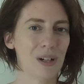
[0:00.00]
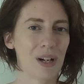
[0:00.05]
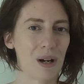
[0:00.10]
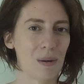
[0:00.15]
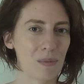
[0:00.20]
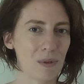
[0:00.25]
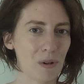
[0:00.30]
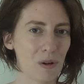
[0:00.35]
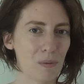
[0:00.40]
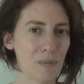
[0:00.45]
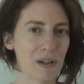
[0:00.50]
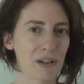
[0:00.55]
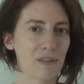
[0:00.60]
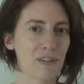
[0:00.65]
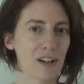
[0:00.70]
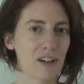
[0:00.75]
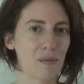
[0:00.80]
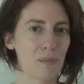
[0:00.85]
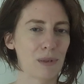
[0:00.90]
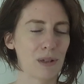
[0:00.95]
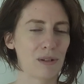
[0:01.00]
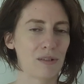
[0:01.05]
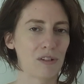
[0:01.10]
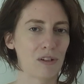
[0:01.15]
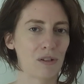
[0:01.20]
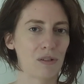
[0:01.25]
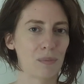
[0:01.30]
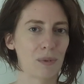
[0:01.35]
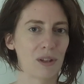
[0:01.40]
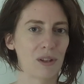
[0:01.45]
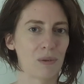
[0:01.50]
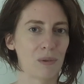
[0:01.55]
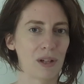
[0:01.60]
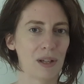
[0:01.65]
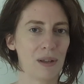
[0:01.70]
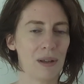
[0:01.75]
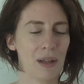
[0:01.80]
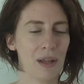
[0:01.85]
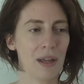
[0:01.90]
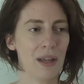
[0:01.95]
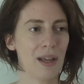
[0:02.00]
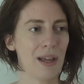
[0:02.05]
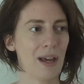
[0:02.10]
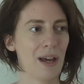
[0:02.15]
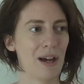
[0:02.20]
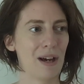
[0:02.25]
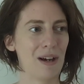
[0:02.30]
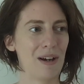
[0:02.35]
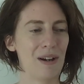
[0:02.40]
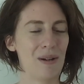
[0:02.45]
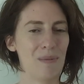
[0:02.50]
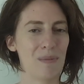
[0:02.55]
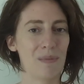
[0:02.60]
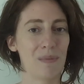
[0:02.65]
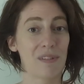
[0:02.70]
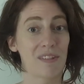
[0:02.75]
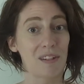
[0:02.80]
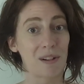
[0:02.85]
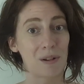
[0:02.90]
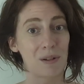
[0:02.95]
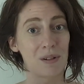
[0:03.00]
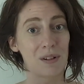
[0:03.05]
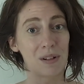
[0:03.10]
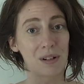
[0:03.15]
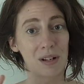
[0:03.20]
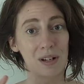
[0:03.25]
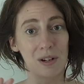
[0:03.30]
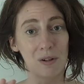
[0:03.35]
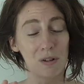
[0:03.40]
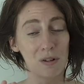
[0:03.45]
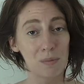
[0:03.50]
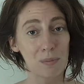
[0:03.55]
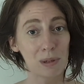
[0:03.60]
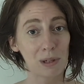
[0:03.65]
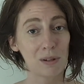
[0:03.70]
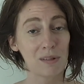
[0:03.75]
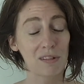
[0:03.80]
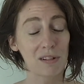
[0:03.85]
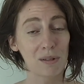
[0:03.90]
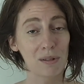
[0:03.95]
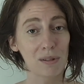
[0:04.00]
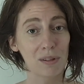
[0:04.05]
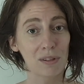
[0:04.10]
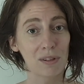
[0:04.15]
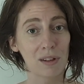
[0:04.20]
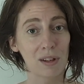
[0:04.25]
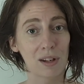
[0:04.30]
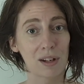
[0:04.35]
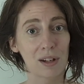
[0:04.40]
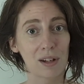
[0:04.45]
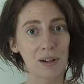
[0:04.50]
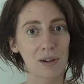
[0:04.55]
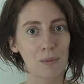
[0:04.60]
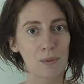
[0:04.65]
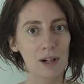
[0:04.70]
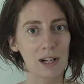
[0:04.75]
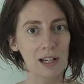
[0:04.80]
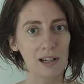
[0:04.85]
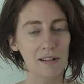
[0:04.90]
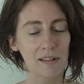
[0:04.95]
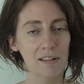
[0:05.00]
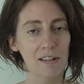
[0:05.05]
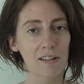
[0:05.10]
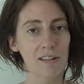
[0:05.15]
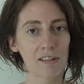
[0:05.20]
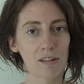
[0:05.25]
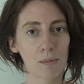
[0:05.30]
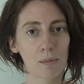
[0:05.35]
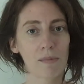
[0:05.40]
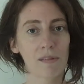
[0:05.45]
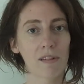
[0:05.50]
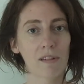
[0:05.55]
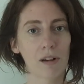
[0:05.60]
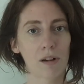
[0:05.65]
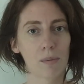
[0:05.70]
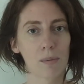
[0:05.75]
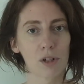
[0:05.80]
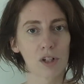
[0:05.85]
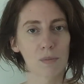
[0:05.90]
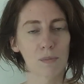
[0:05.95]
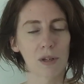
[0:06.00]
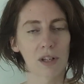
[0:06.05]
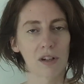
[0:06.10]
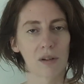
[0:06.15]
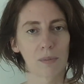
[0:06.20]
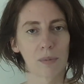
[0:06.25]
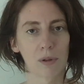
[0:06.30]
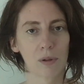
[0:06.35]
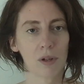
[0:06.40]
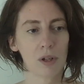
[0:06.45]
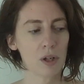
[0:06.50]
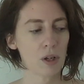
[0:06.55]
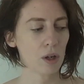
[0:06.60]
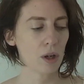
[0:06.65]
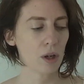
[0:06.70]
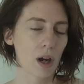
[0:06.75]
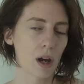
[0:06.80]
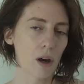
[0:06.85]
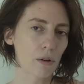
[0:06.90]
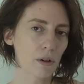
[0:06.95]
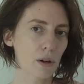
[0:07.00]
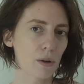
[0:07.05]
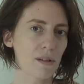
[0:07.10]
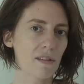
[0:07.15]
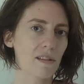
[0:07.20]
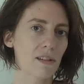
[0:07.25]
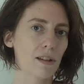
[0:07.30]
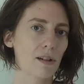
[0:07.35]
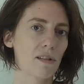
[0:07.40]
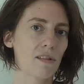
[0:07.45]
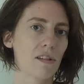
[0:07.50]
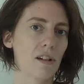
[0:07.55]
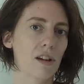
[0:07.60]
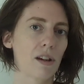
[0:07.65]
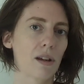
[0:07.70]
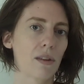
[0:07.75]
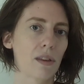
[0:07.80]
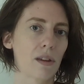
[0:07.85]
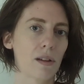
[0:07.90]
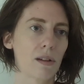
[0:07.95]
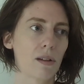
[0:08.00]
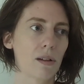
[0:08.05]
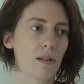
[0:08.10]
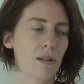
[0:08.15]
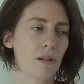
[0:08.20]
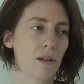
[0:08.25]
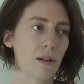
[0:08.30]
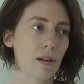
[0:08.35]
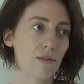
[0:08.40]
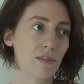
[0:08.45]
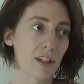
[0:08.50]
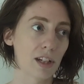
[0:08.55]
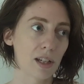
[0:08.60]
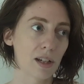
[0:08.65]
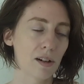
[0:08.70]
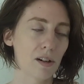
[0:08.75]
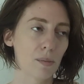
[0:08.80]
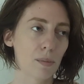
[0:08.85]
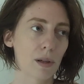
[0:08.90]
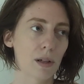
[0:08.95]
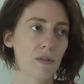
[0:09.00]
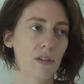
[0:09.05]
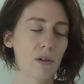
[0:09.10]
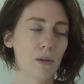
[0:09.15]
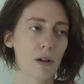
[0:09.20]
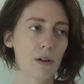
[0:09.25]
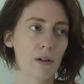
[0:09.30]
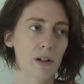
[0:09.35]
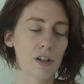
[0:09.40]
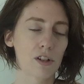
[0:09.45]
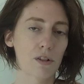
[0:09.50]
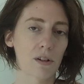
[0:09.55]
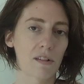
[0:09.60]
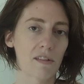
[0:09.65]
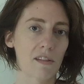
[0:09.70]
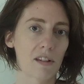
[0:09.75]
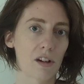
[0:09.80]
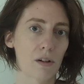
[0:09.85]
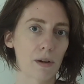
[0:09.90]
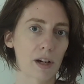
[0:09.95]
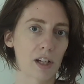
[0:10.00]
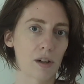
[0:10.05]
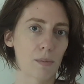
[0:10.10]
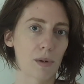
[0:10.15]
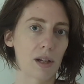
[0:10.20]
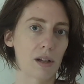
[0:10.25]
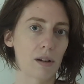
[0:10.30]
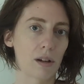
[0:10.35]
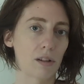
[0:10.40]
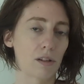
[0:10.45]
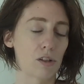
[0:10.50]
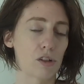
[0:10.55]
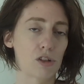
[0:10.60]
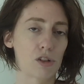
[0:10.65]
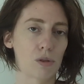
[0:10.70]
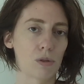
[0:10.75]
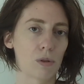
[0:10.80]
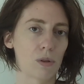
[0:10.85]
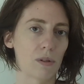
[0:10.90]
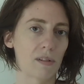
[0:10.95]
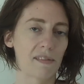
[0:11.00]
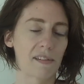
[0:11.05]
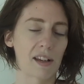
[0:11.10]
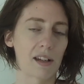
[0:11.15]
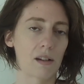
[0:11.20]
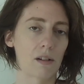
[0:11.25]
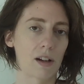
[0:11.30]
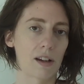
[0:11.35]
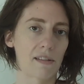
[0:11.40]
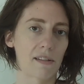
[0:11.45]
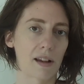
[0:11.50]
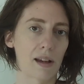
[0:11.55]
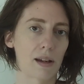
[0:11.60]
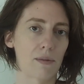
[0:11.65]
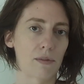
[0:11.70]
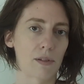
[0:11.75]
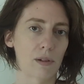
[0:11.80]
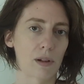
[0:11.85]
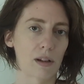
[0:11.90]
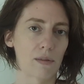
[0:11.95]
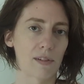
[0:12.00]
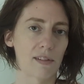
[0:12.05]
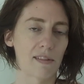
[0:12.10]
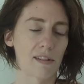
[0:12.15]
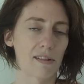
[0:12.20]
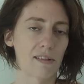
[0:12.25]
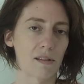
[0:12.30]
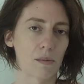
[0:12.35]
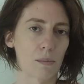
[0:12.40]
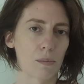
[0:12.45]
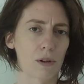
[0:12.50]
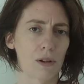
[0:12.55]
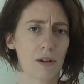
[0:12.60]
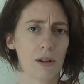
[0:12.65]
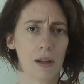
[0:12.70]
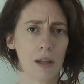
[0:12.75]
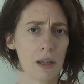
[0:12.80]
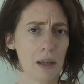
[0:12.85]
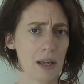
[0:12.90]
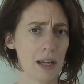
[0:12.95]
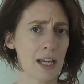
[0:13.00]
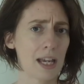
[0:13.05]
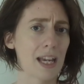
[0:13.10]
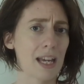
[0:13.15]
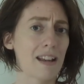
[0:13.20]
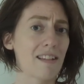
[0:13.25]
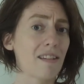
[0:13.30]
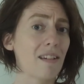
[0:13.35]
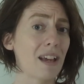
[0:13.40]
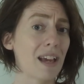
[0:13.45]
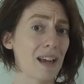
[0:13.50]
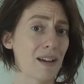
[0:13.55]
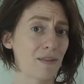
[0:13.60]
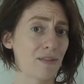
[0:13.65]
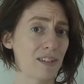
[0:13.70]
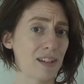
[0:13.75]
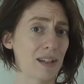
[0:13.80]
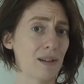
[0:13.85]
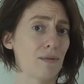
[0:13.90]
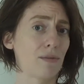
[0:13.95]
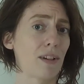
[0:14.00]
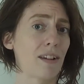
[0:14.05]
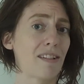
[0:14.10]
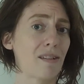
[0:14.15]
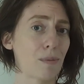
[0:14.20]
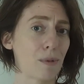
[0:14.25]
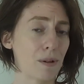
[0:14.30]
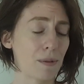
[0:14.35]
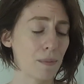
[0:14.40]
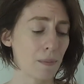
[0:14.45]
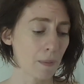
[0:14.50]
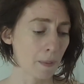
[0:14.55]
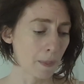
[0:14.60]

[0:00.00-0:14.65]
I'm not a big fan of Bluetooth, by the way. So non-Bluetooth wireless systems are much better, but I'll go into those in another video. But if you are interested, I recommend either Shure or Sennheiser have a system, but it's a hefty investment.